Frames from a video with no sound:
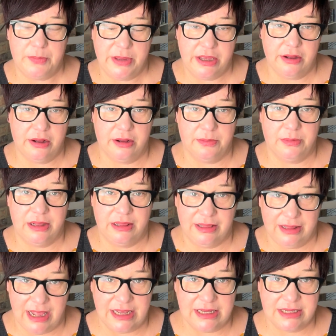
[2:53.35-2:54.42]
become
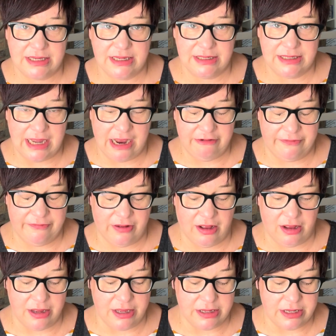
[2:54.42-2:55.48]
less
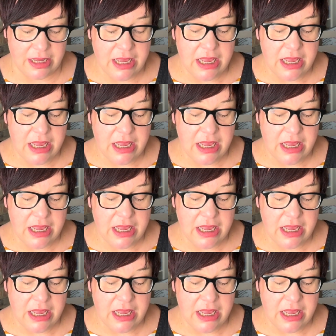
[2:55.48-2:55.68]
terrified.